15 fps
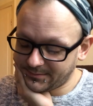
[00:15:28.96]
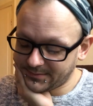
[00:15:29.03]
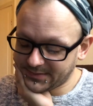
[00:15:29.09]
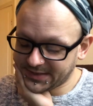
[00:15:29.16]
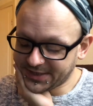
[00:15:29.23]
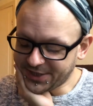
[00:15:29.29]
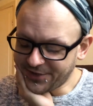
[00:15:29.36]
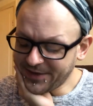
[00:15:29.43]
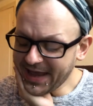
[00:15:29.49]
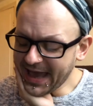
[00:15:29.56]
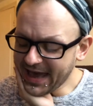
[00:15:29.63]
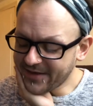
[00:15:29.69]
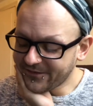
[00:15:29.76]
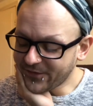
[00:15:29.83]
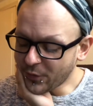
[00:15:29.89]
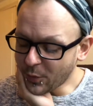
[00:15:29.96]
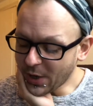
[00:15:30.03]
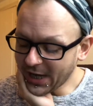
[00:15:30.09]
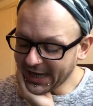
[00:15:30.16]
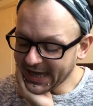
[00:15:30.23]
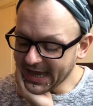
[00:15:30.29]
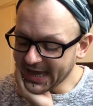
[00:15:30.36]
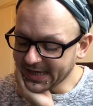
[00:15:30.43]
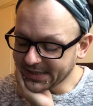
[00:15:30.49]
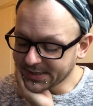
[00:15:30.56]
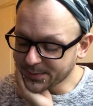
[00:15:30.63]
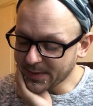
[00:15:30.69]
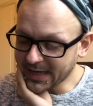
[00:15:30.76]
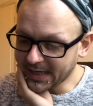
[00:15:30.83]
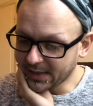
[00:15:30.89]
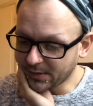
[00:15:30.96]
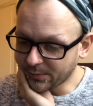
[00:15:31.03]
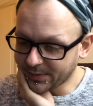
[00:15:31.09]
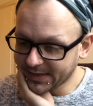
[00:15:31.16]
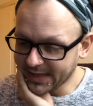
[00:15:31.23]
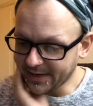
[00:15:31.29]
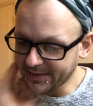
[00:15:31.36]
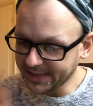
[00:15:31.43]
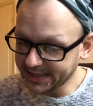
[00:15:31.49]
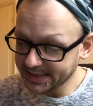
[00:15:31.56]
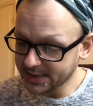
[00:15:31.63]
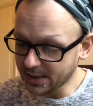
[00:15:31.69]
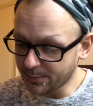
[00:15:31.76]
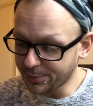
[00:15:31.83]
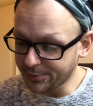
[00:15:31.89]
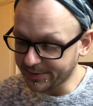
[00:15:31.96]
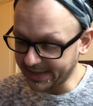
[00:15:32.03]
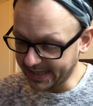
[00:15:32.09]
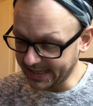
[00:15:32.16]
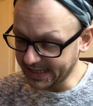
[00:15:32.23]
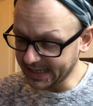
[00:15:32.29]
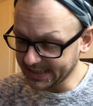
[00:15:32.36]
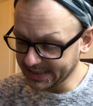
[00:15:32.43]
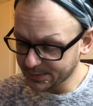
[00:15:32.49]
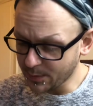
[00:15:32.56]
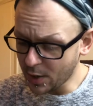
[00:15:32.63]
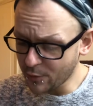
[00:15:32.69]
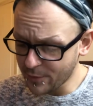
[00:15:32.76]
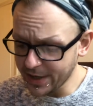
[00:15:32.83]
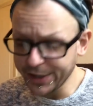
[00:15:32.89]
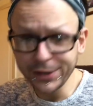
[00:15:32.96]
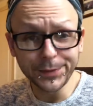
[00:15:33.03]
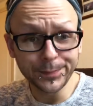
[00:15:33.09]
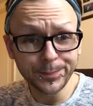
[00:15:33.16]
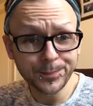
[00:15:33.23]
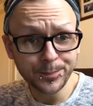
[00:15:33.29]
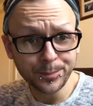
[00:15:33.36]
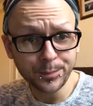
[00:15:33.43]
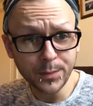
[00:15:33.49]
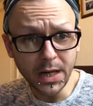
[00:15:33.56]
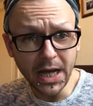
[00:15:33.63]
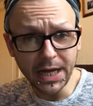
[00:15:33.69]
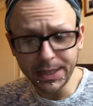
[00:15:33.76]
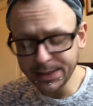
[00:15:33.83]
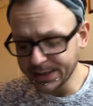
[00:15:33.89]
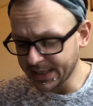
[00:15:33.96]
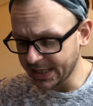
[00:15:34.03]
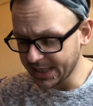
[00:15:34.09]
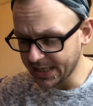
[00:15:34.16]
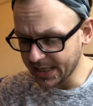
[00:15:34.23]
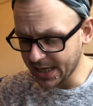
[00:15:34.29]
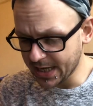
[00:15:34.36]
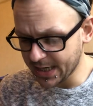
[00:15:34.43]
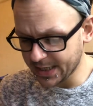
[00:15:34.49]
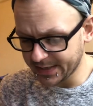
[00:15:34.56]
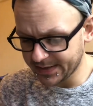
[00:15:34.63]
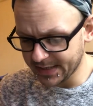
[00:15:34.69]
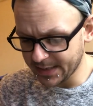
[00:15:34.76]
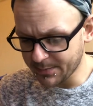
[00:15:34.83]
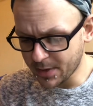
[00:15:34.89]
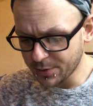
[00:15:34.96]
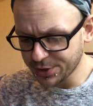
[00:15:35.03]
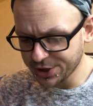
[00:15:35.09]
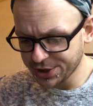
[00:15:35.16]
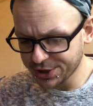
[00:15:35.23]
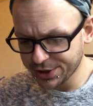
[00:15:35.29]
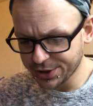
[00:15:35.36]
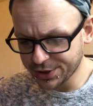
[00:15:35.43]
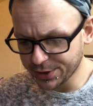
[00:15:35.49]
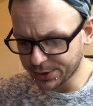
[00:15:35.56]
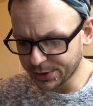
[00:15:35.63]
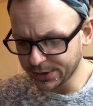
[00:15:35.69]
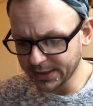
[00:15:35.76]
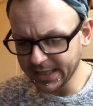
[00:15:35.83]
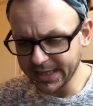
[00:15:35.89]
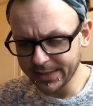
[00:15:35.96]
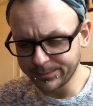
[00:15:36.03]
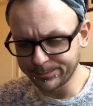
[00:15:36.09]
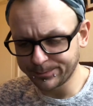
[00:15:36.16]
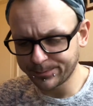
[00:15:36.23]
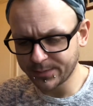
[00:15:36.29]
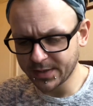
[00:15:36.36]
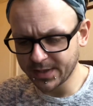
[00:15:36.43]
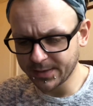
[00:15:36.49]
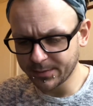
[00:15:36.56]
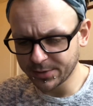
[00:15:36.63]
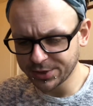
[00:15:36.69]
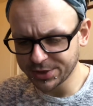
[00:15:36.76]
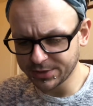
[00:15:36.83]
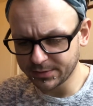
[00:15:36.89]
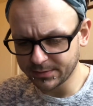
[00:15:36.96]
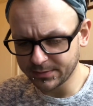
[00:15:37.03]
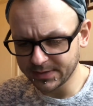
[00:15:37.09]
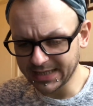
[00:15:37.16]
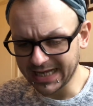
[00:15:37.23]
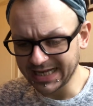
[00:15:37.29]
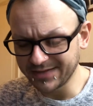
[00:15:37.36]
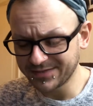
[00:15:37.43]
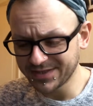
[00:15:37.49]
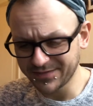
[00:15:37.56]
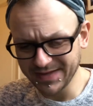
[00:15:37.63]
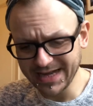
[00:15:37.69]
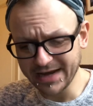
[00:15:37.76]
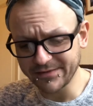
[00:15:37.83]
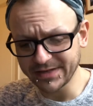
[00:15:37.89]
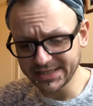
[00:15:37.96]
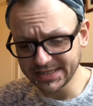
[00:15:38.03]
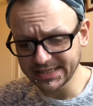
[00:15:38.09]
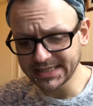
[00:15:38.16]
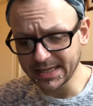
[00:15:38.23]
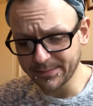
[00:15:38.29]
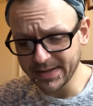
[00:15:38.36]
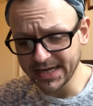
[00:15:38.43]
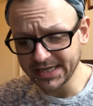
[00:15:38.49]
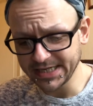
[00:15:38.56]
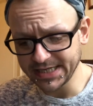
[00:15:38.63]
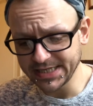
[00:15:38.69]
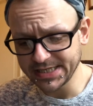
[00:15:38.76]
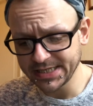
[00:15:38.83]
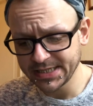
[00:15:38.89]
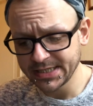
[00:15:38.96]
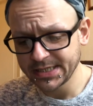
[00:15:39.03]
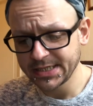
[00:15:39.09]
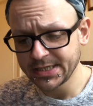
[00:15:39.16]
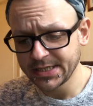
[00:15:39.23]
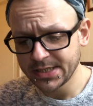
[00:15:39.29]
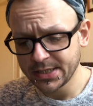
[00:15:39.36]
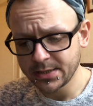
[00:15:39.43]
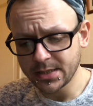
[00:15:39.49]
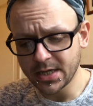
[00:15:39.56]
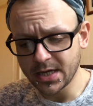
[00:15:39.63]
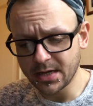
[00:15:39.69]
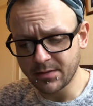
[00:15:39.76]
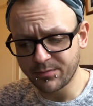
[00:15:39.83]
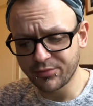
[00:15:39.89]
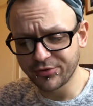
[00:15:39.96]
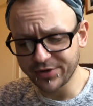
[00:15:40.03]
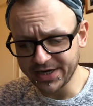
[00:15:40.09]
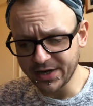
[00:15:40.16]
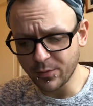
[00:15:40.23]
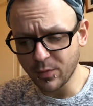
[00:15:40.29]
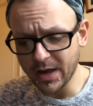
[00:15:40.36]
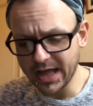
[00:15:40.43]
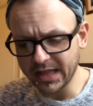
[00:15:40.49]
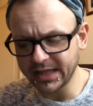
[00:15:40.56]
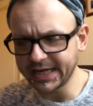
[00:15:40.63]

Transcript: So yeah, for YA as well, without any snobbery, it's well written, and the emotional lives of the characters are painted pretty well.